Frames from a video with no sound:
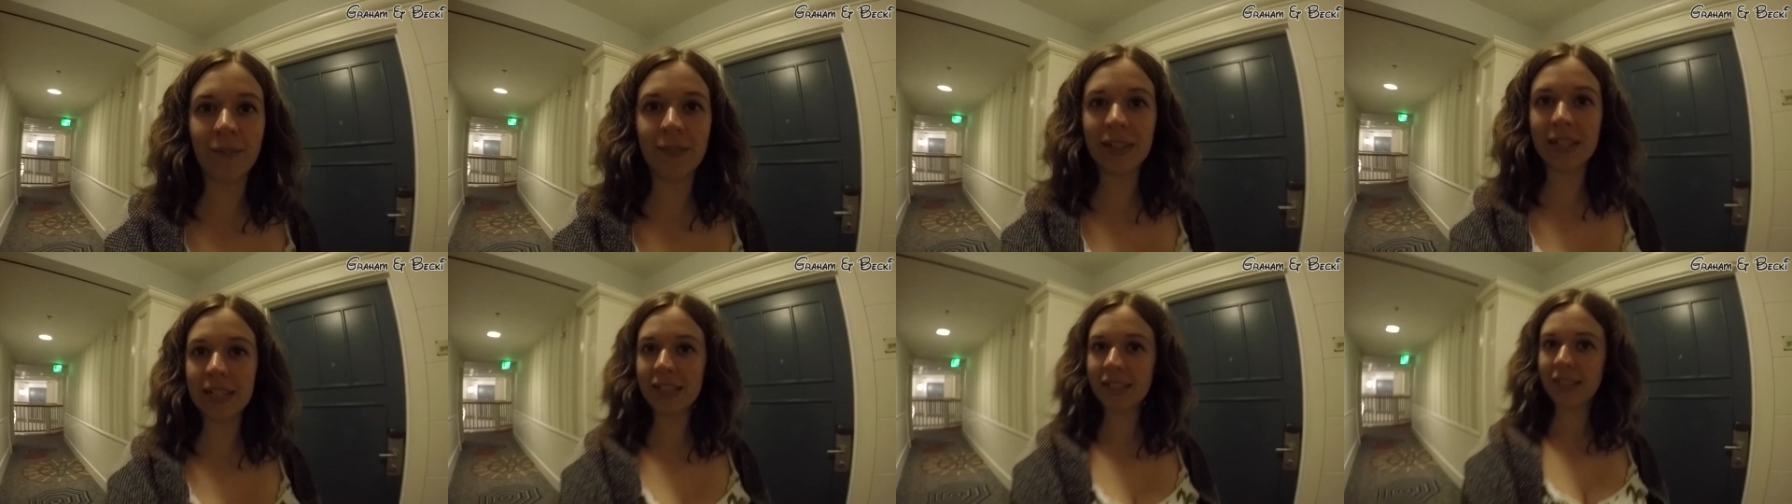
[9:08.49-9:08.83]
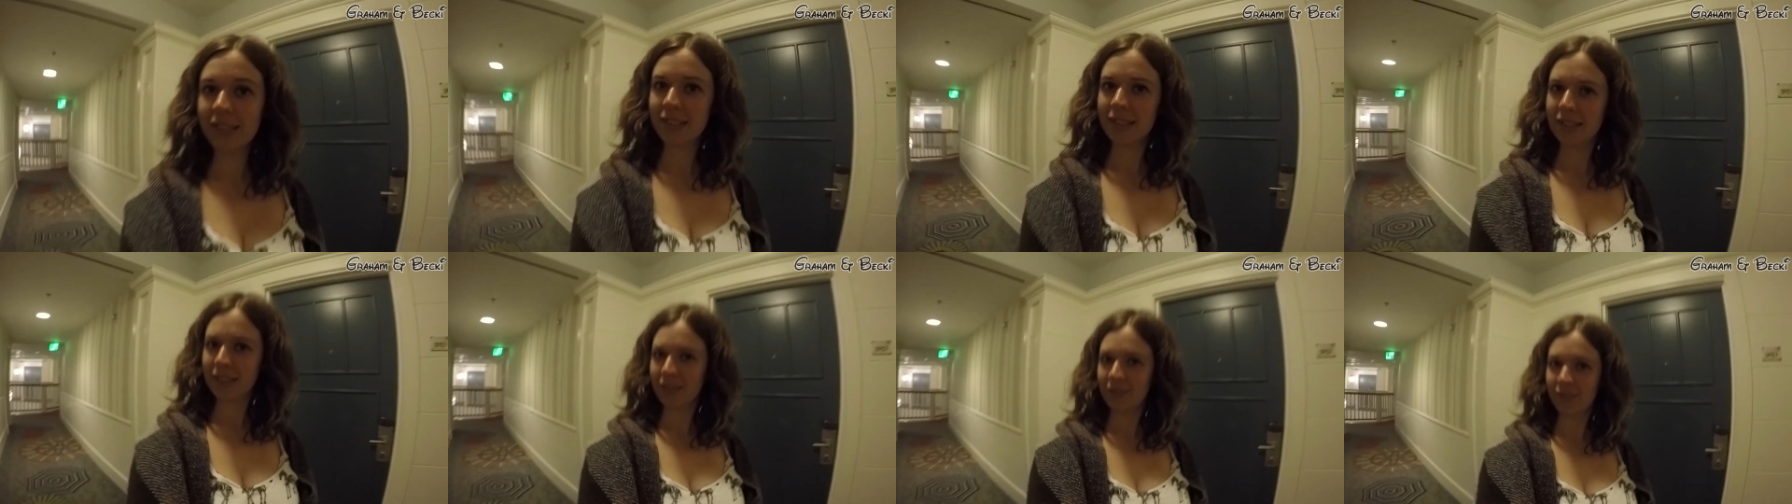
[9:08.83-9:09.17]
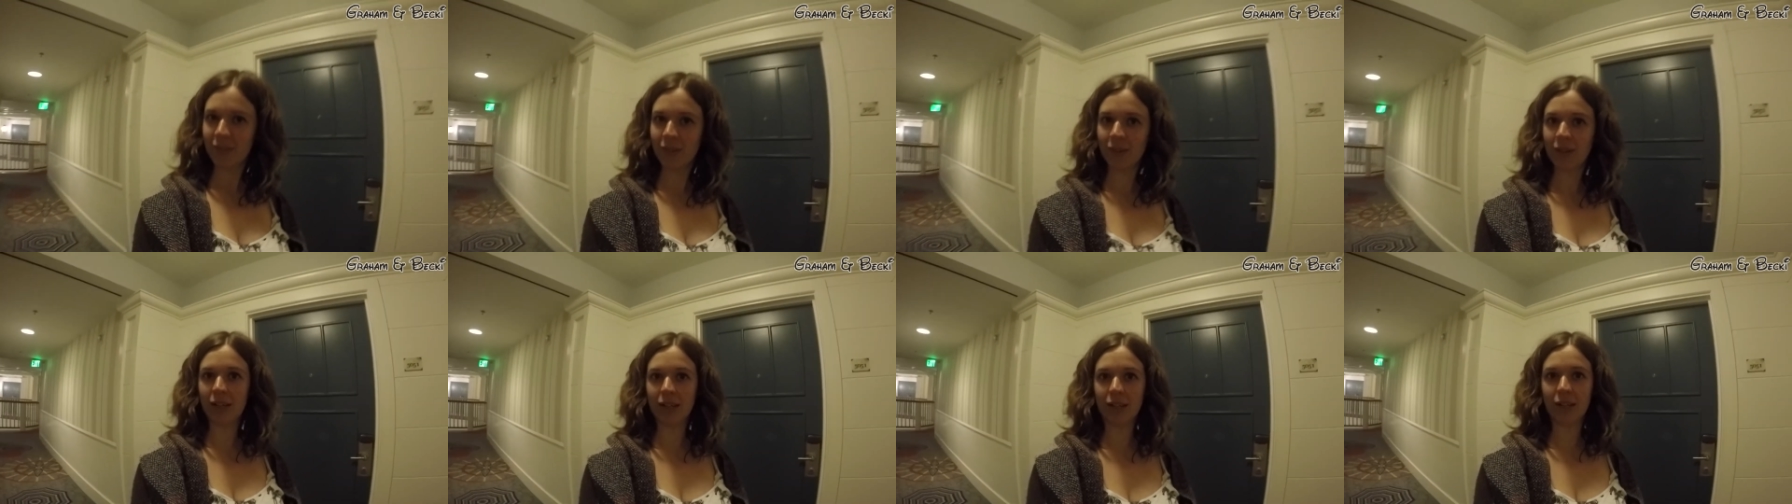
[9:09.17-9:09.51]
Villas.
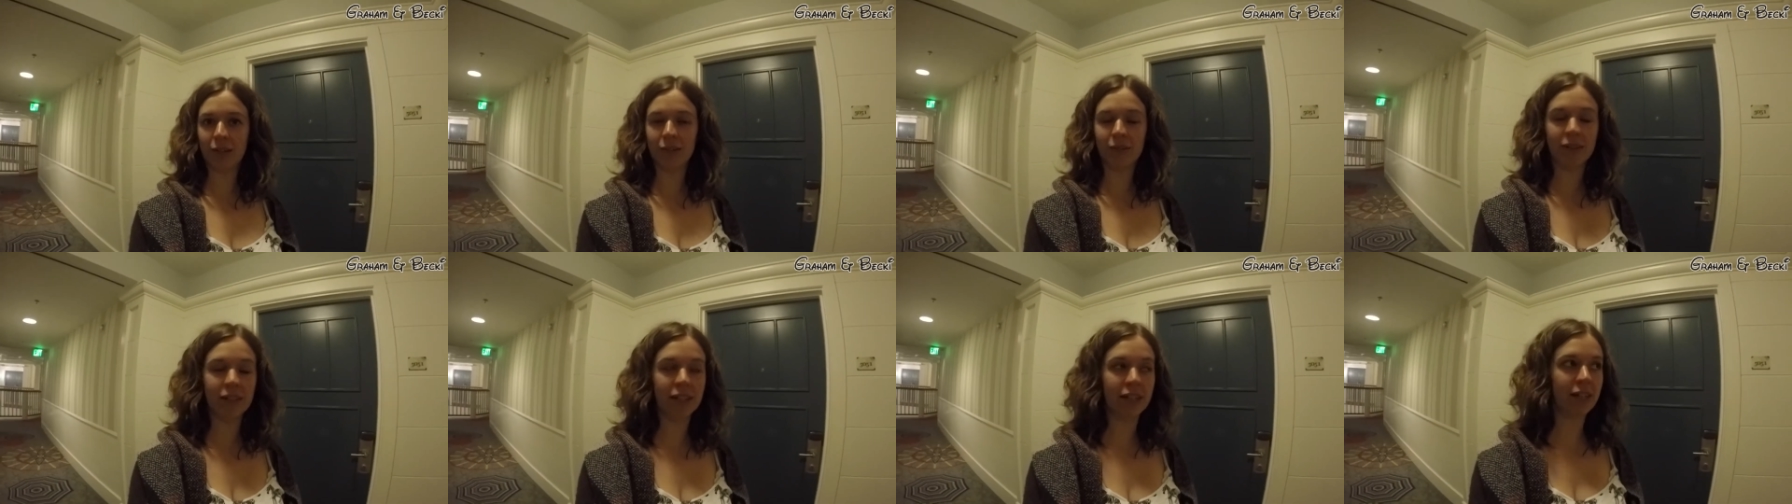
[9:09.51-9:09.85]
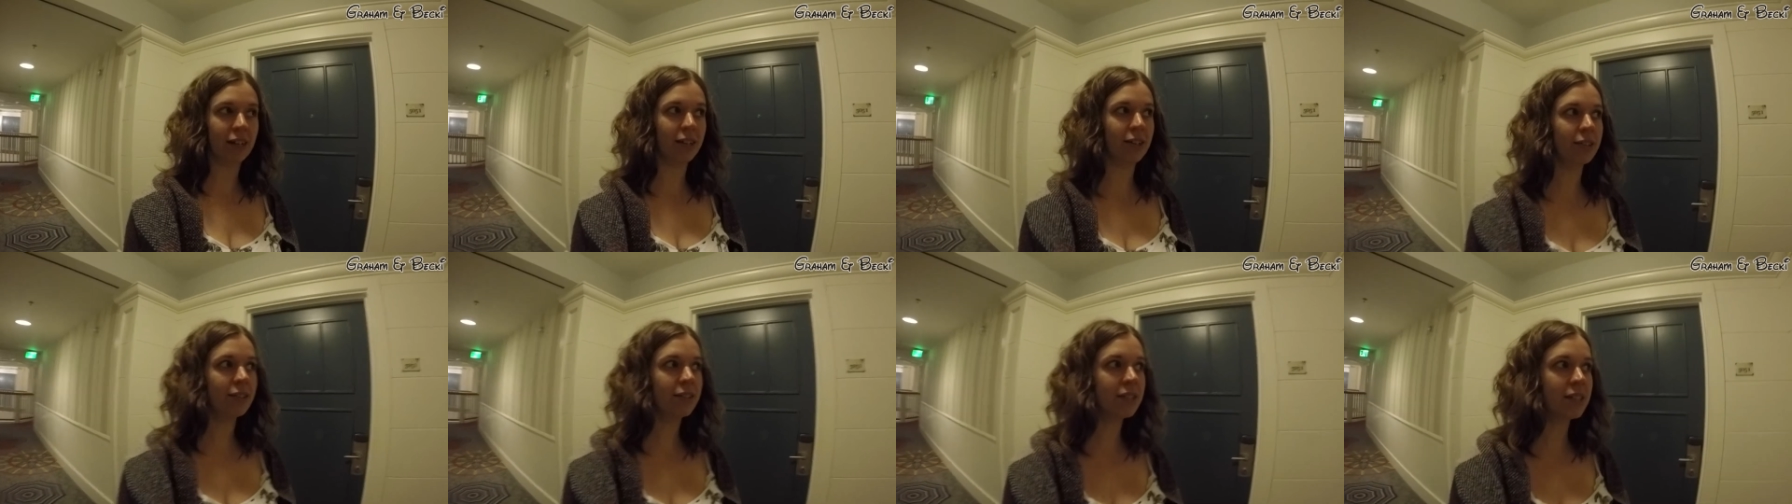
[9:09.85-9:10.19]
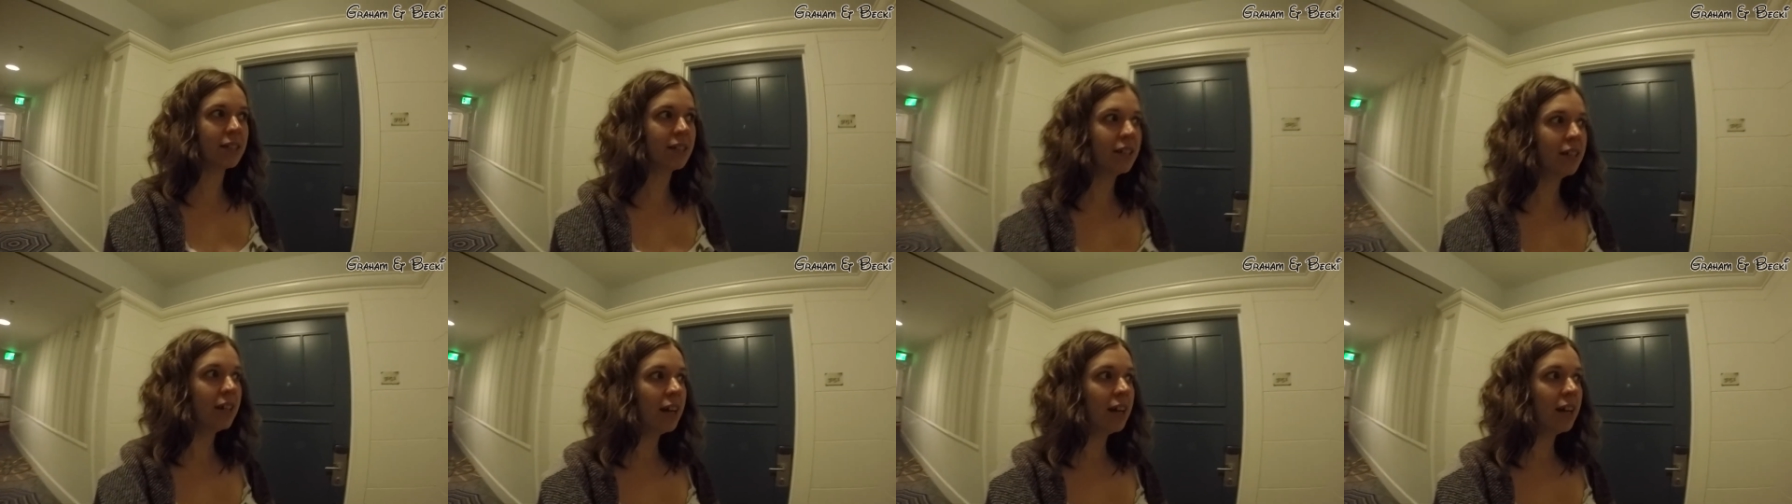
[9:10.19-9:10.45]
I feel like you're really close.